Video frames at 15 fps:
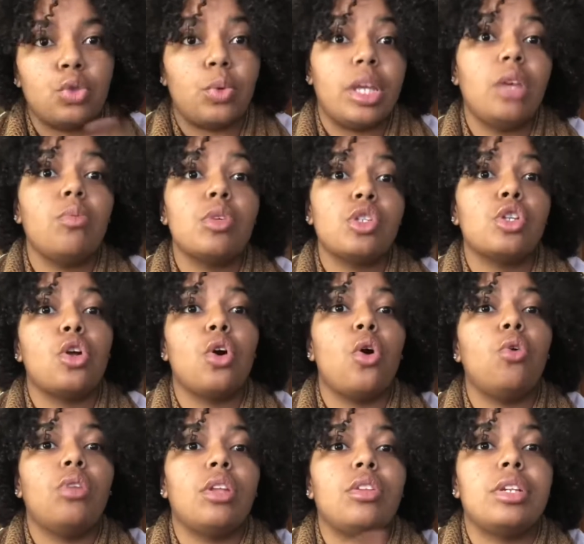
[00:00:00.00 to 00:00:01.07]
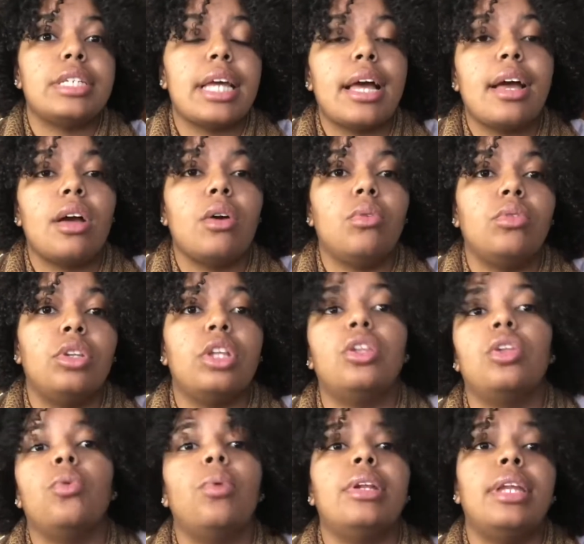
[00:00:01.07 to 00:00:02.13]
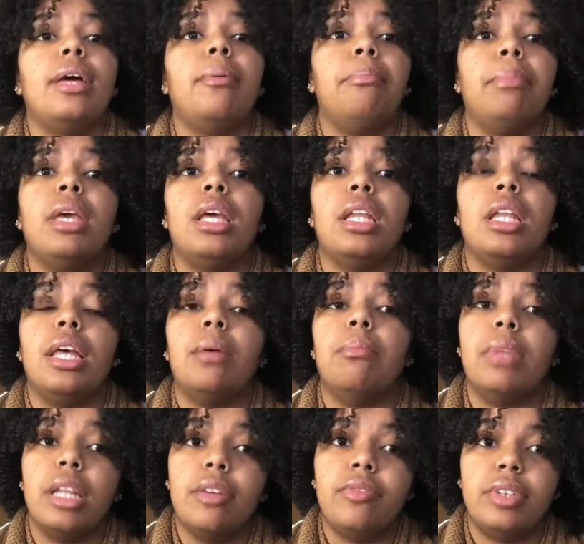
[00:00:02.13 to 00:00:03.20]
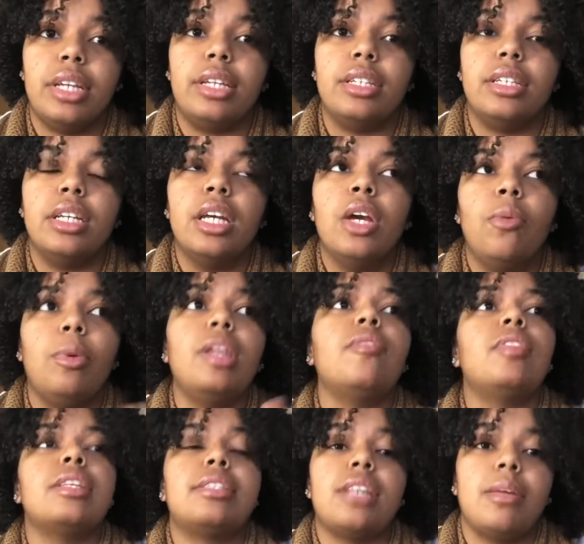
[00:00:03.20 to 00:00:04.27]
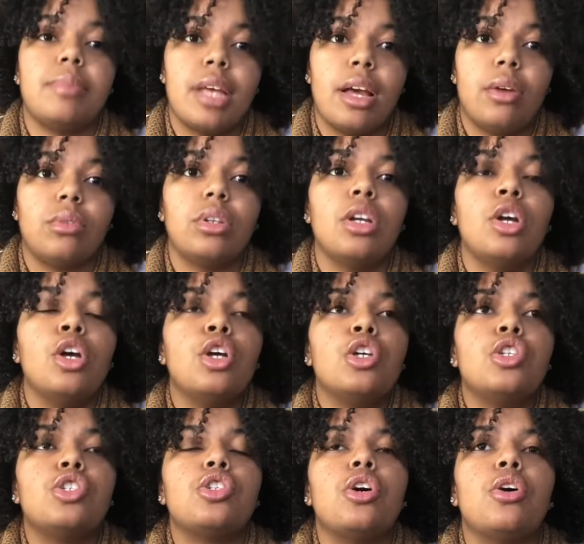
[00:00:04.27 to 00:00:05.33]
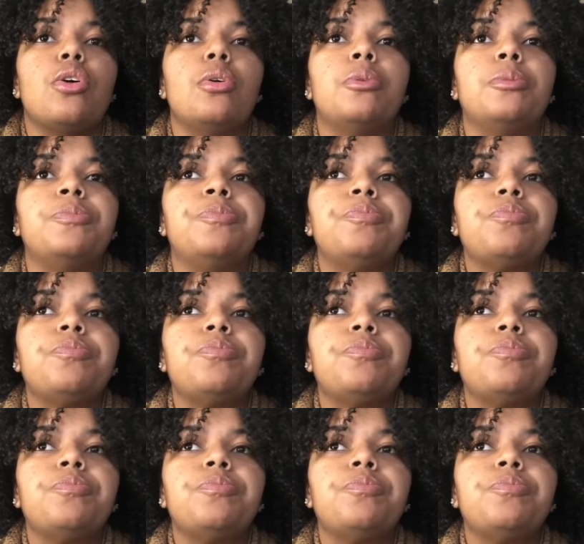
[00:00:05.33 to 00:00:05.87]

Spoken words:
you, he was in a whole nother town than the one that me and him lived in. We lived in the same town. So